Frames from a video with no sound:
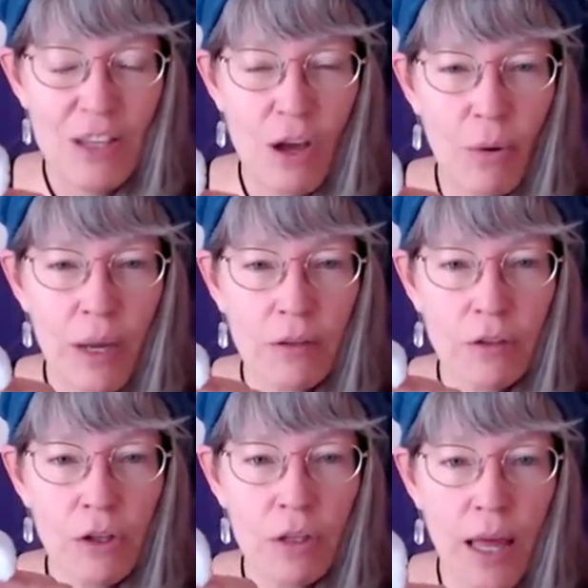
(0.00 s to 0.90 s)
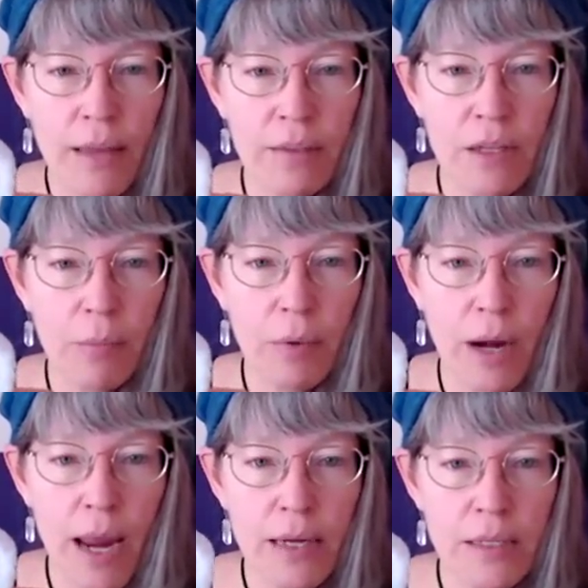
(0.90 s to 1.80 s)
So it'll look like the
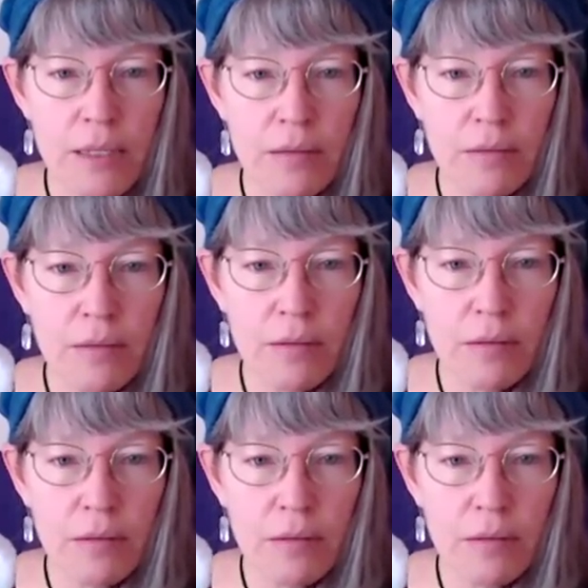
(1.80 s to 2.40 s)
number 8.